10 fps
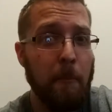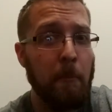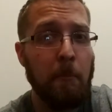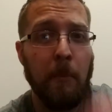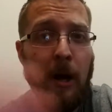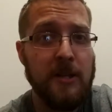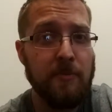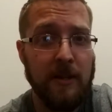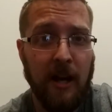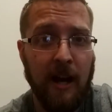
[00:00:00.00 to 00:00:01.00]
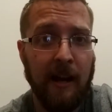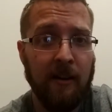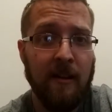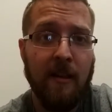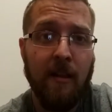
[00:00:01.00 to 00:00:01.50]

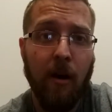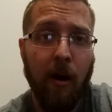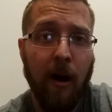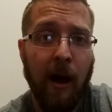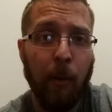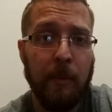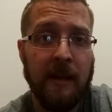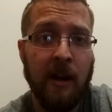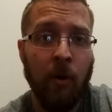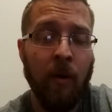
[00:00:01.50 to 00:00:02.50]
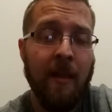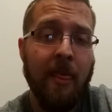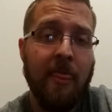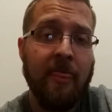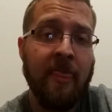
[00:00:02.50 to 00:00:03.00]
albedo
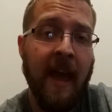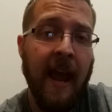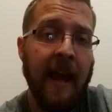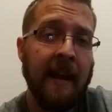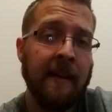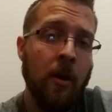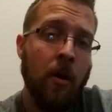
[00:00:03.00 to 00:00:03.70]
than